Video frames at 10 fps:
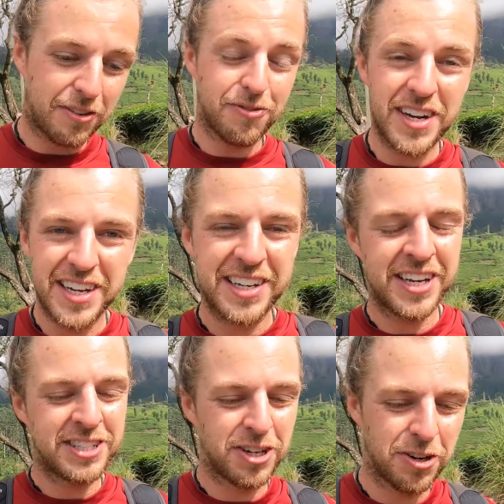
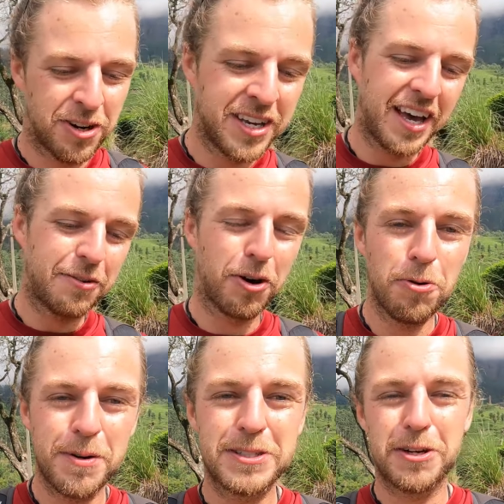rated, so yeah, we're
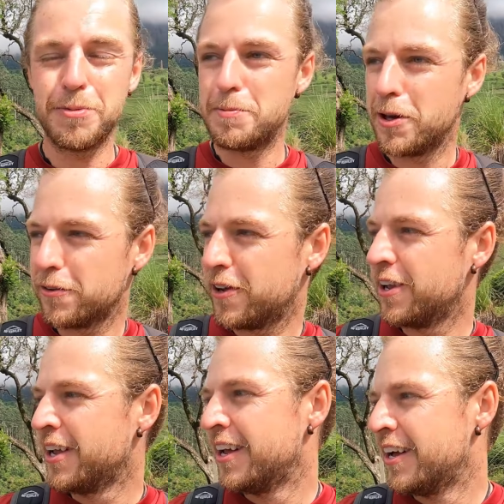hoping it's going to be
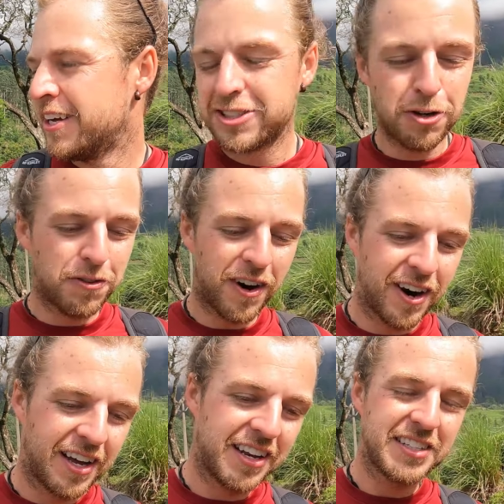beautiful. So
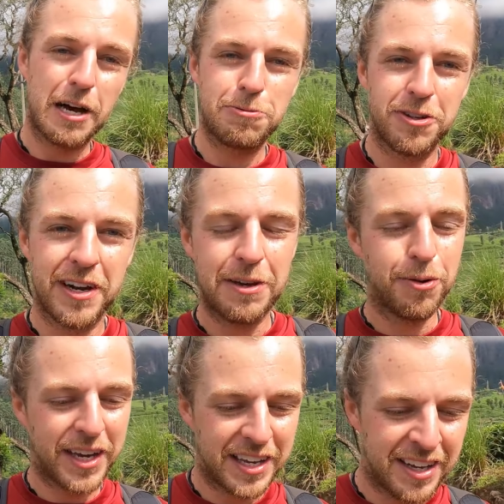far it is absolutely
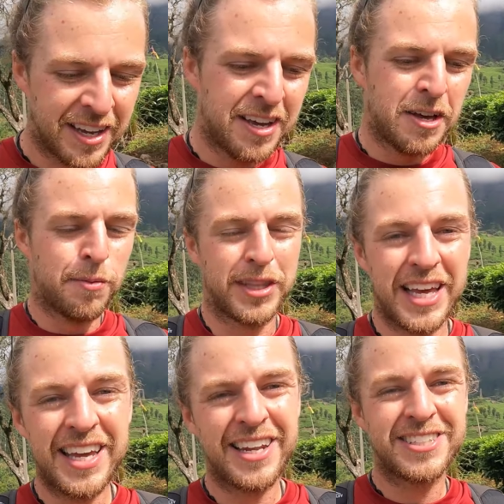wicked, but the
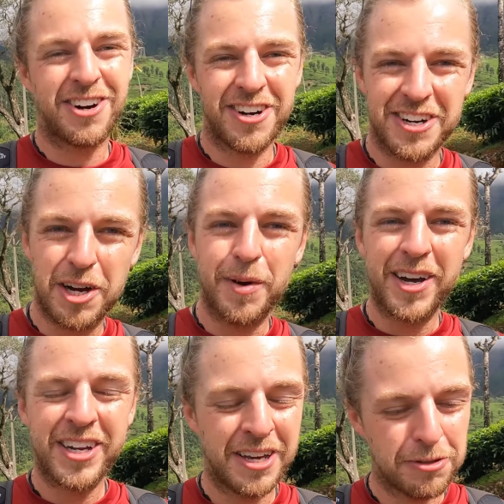heat is starting to come
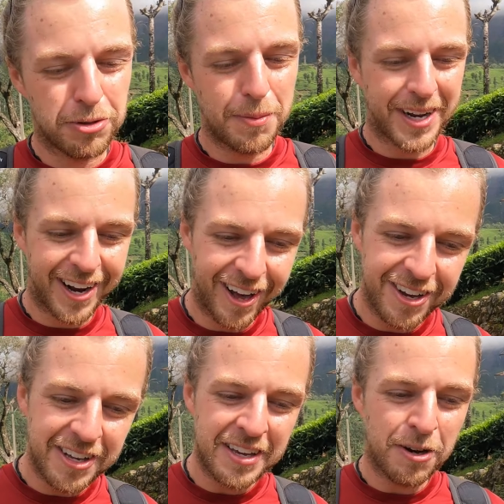out. It was a wee bit
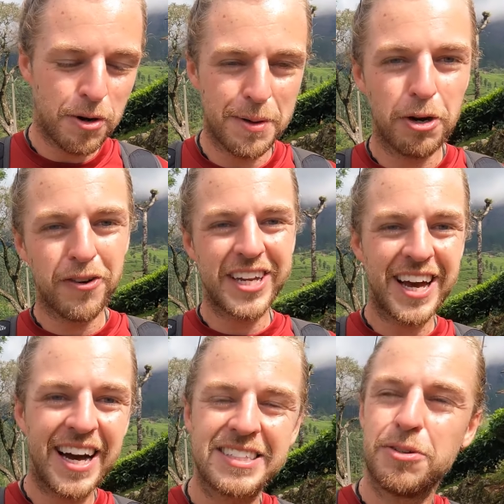cloudy, a wee bit
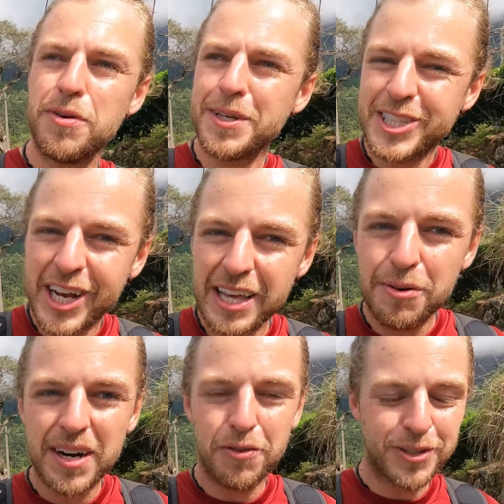overcast and a wee bit chilly
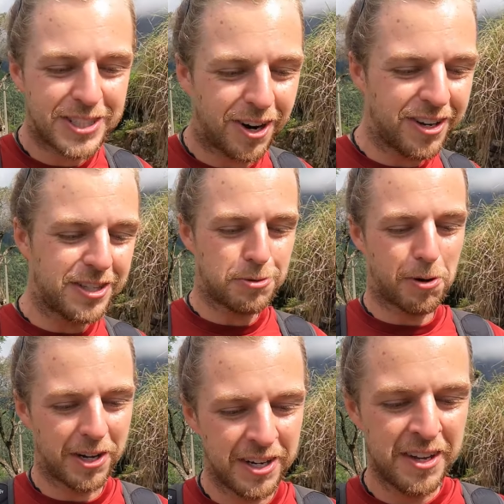whenever we started this
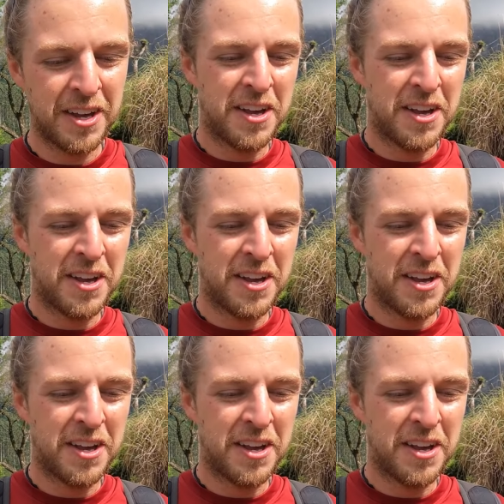morning,